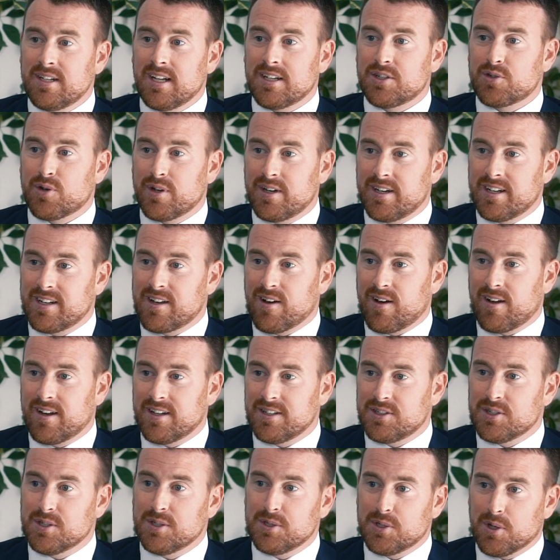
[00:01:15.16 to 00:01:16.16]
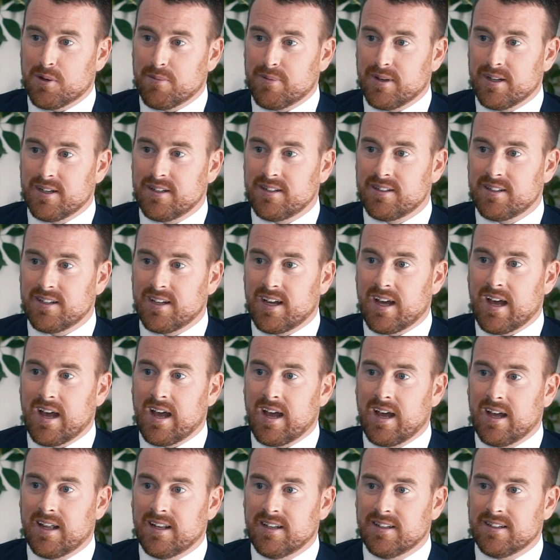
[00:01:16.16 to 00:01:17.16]
at Trinity College in Dublin
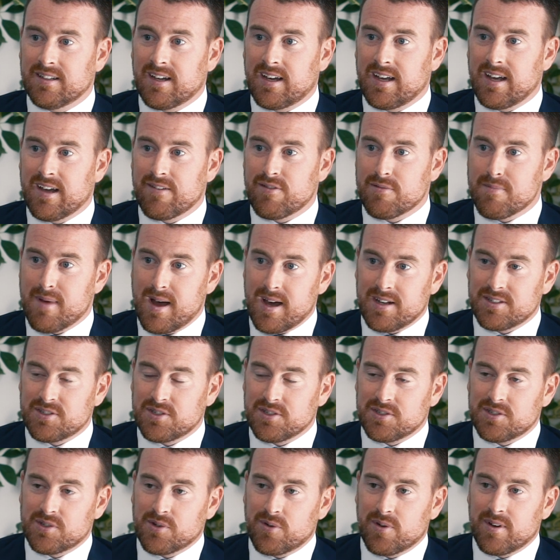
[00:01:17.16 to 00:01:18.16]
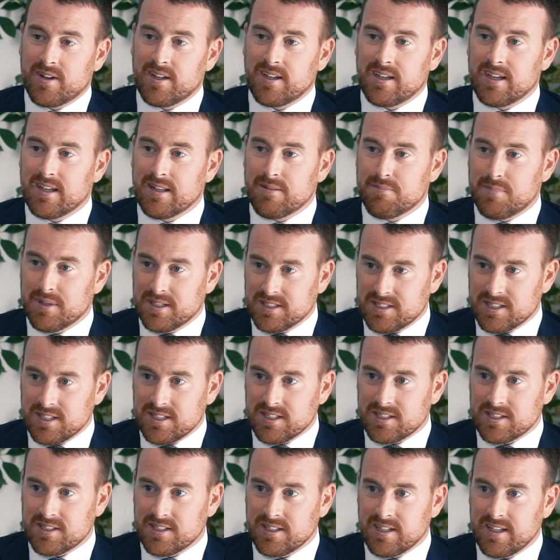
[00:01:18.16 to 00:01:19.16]
and I have a master's degree in
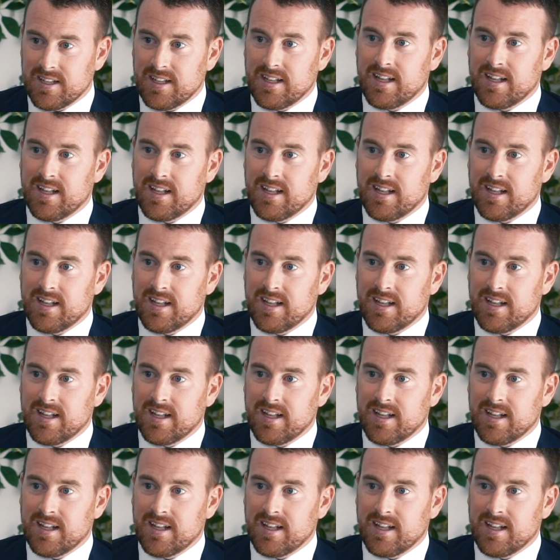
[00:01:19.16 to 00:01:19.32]
business.